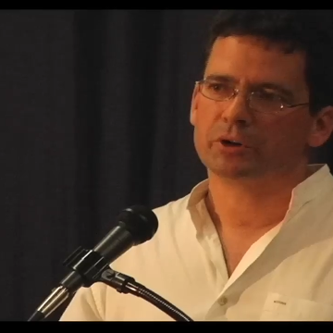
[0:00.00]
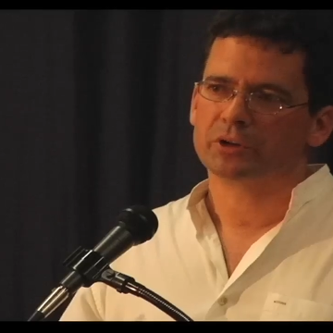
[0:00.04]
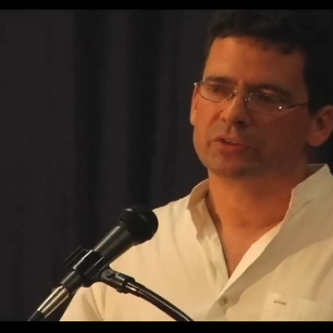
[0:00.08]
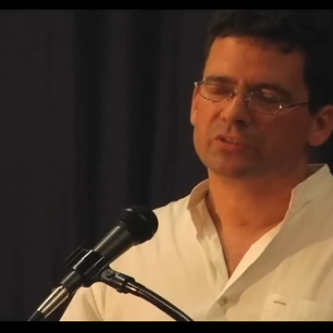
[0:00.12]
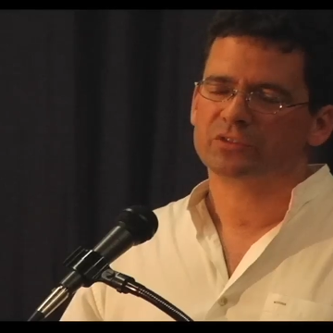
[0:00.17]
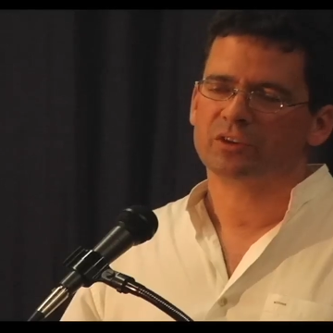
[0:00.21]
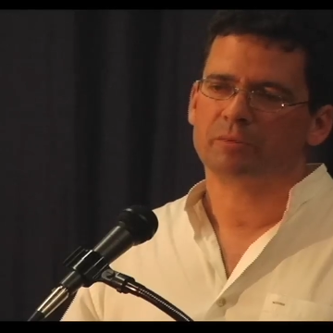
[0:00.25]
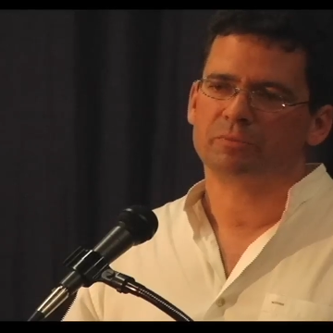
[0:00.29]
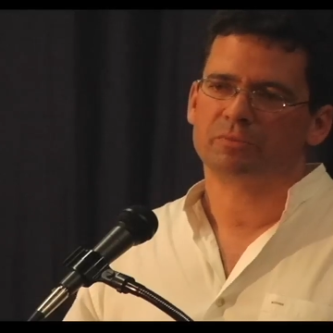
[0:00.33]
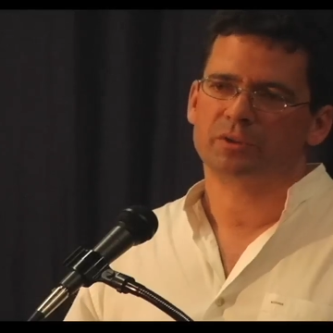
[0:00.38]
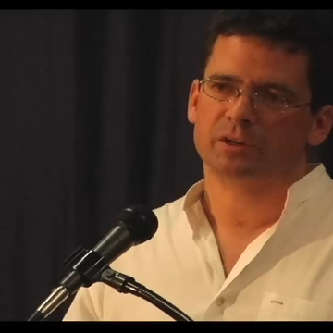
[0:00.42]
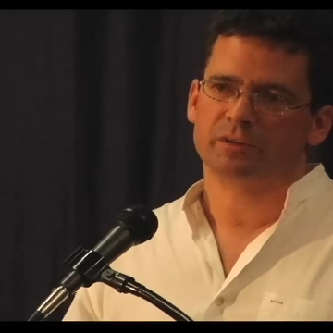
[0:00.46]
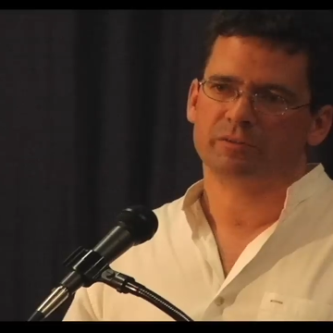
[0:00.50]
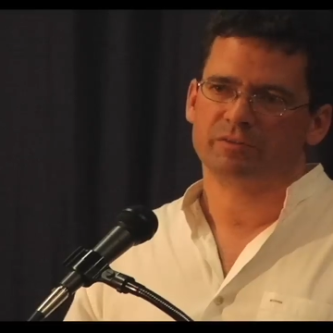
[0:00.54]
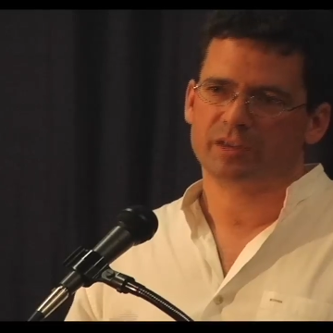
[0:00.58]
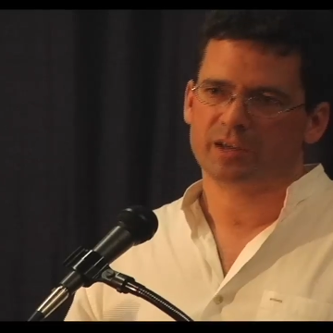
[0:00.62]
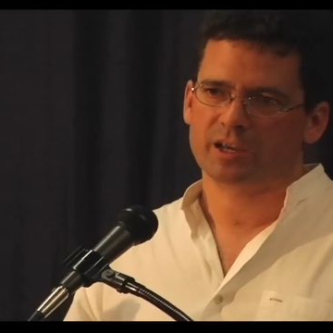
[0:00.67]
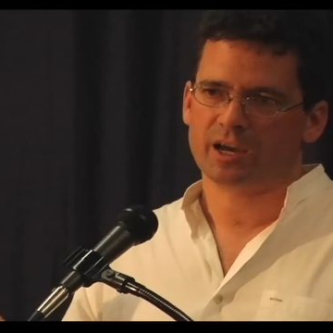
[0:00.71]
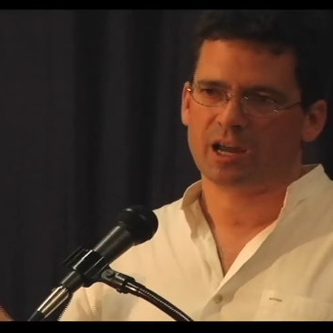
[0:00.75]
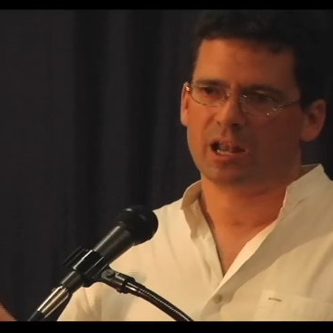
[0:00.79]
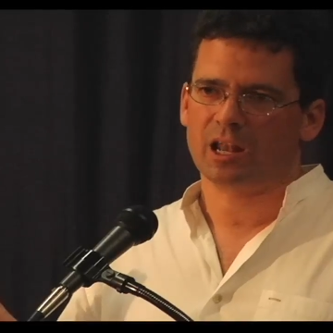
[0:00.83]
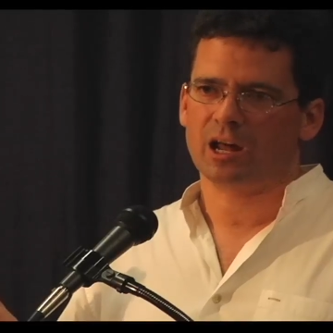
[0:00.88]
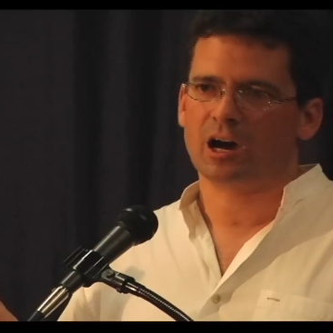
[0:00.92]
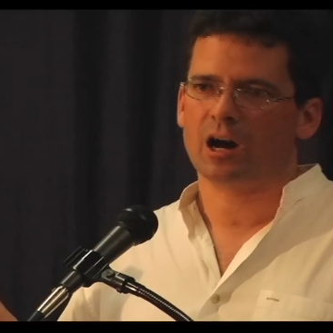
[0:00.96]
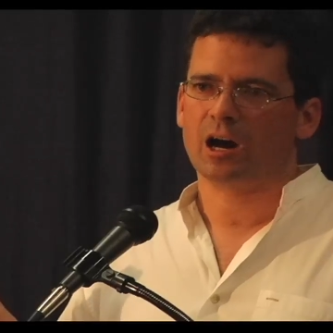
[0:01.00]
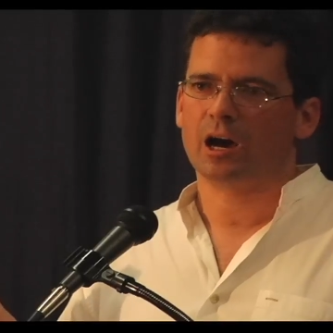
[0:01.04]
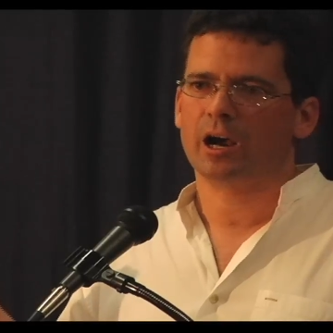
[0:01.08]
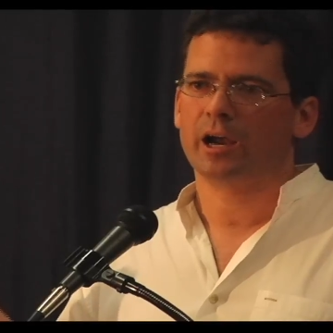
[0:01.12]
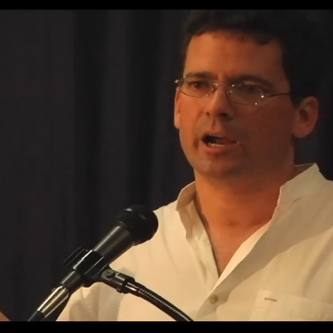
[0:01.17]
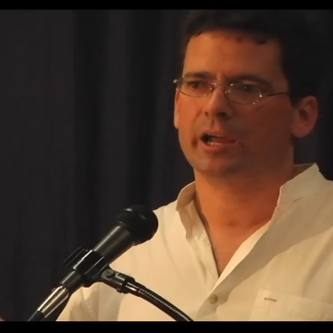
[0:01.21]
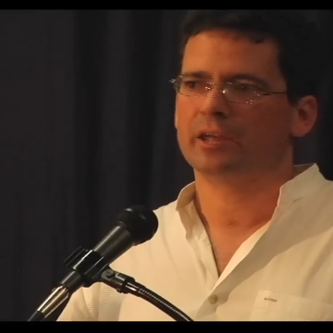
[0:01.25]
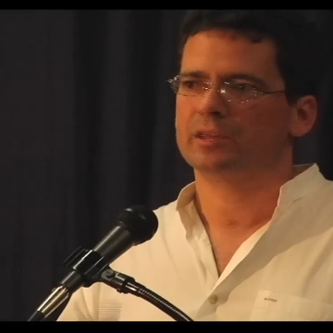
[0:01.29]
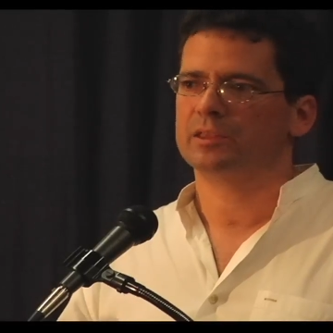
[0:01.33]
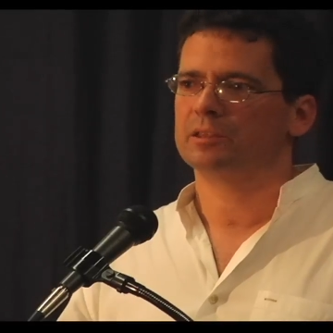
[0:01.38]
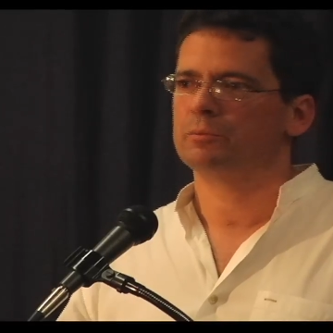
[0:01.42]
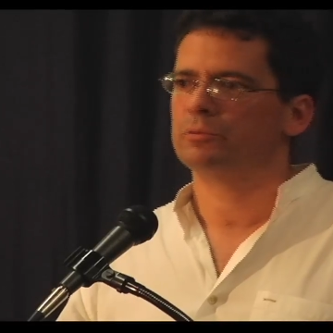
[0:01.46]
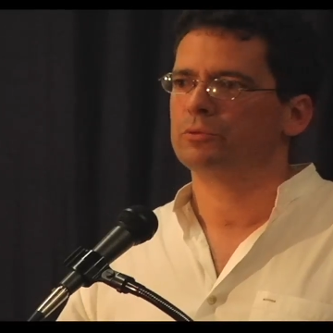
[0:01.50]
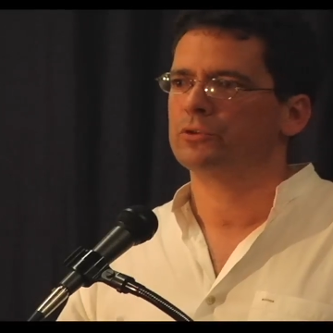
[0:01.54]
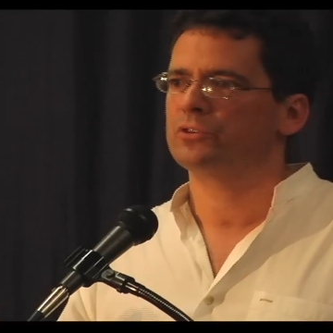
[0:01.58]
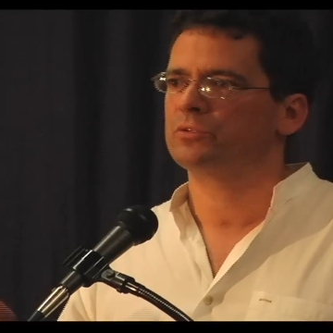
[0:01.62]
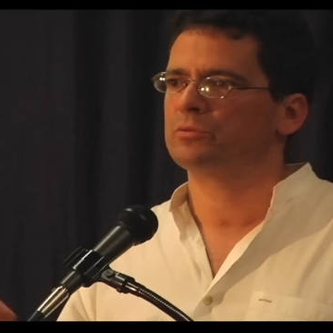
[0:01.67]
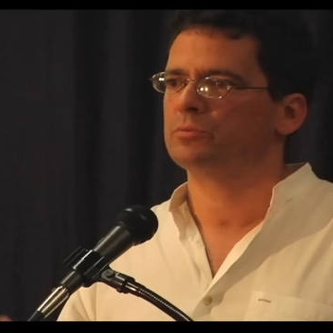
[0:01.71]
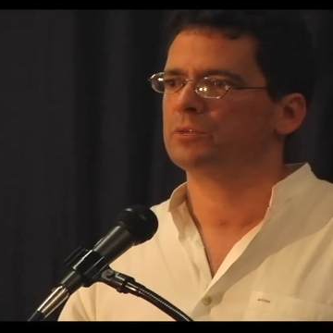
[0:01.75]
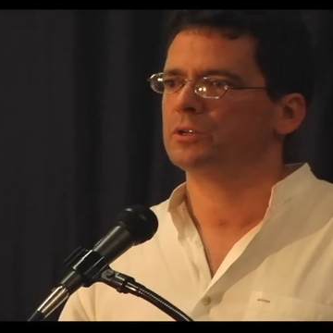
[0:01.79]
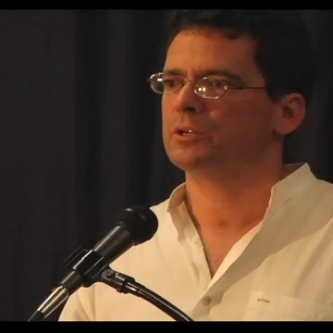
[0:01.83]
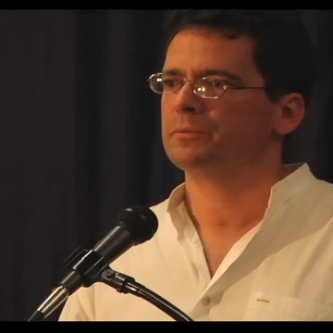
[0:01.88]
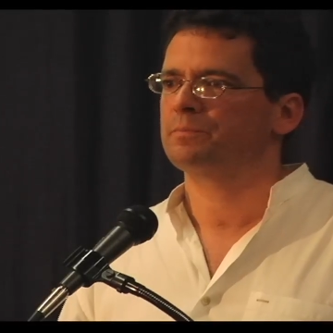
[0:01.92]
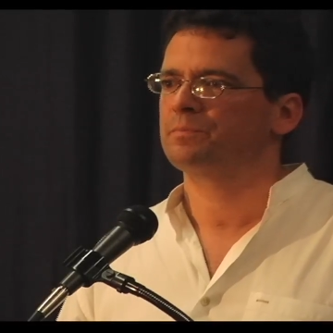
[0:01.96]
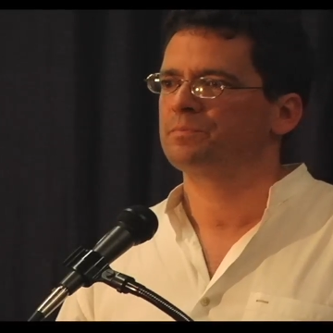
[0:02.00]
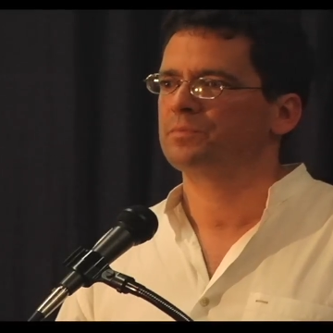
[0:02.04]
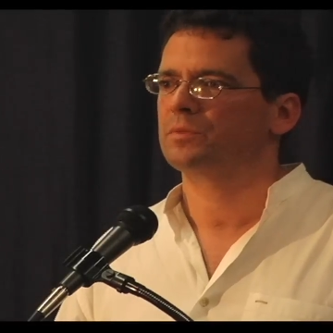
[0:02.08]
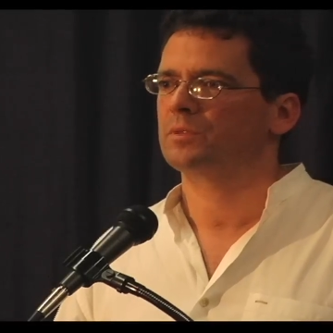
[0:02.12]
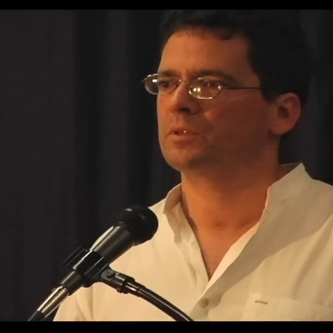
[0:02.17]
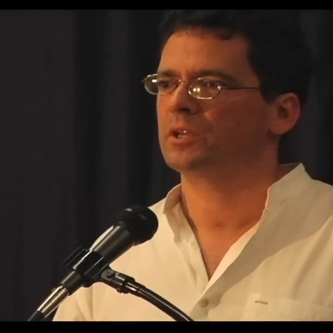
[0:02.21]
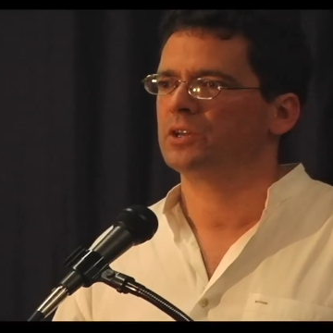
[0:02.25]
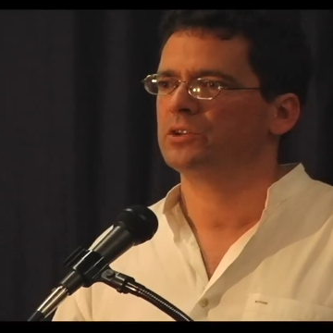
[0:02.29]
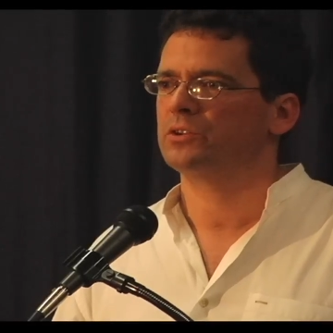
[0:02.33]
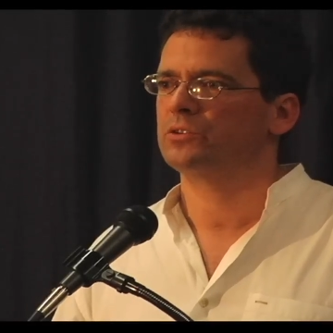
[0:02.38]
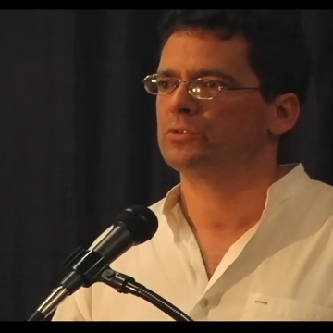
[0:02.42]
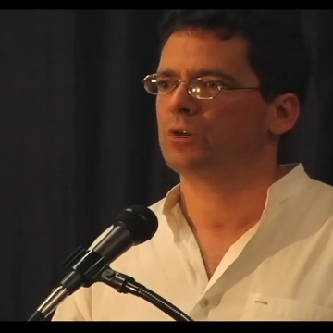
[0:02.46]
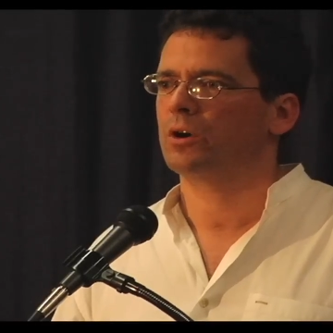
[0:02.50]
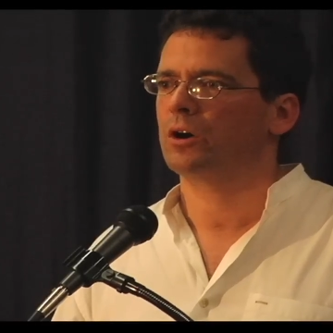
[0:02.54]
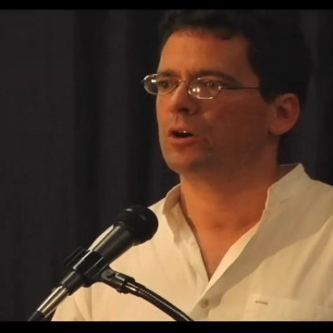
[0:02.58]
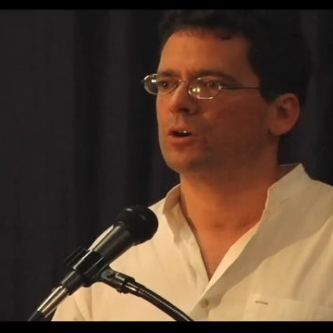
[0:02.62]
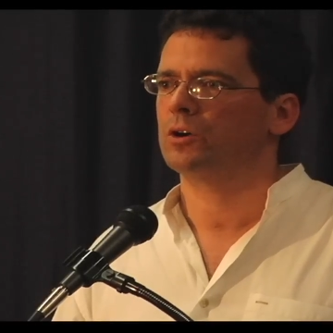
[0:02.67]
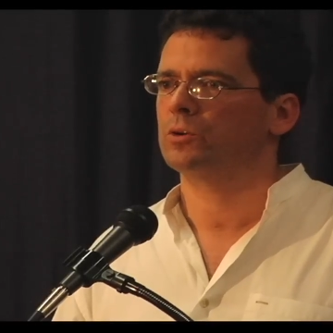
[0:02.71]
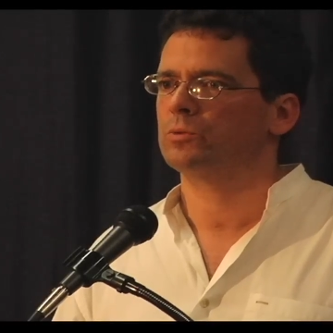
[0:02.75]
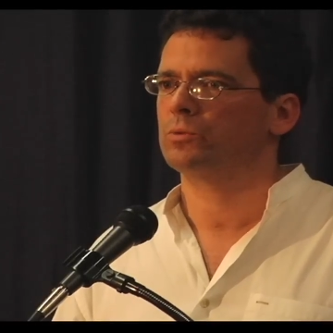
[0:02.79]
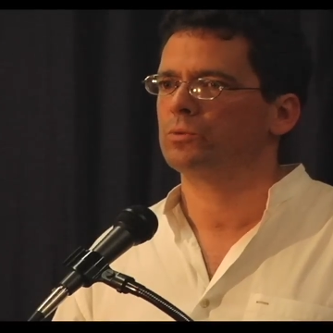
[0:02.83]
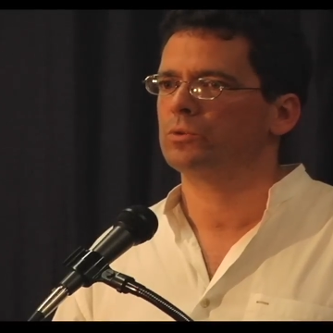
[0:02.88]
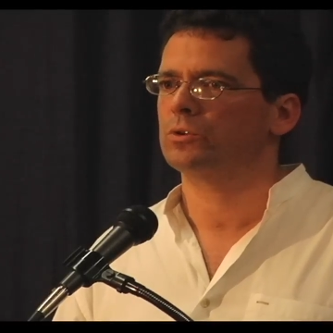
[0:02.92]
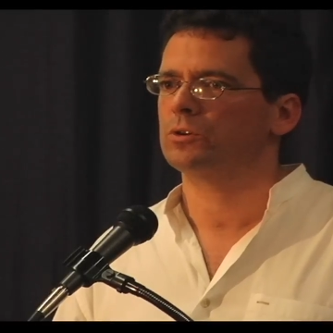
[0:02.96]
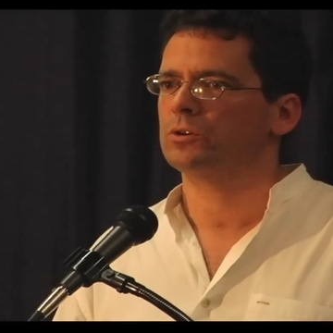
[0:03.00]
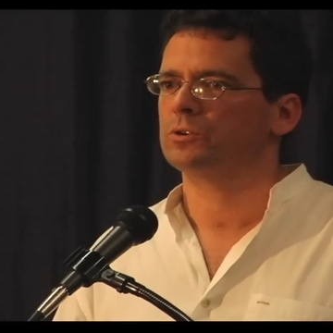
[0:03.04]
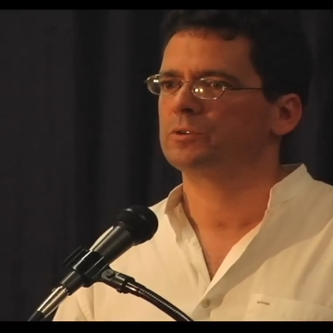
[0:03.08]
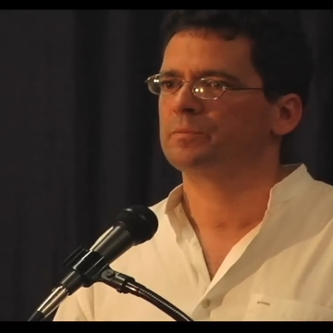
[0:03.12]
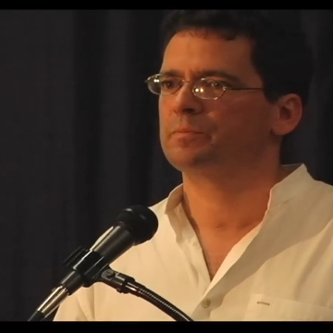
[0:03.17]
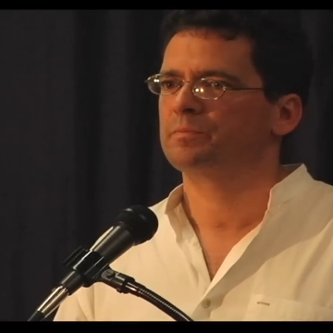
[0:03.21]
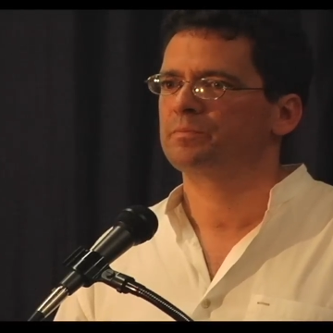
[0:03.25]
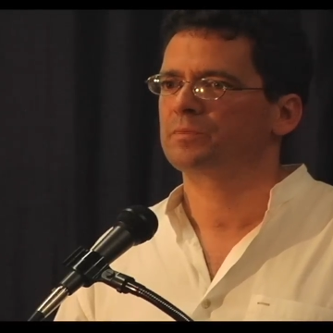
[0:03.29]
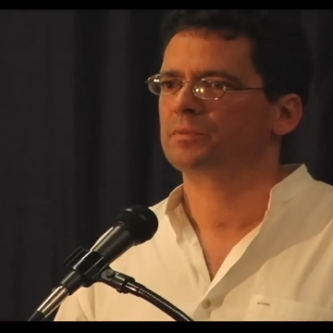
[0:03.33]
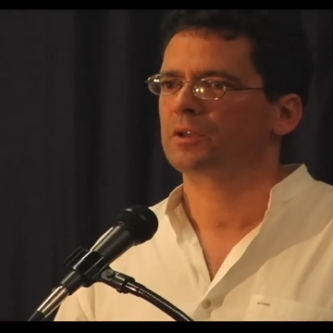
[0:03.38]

bring something of the Kalahari and the Bushmen into our own world.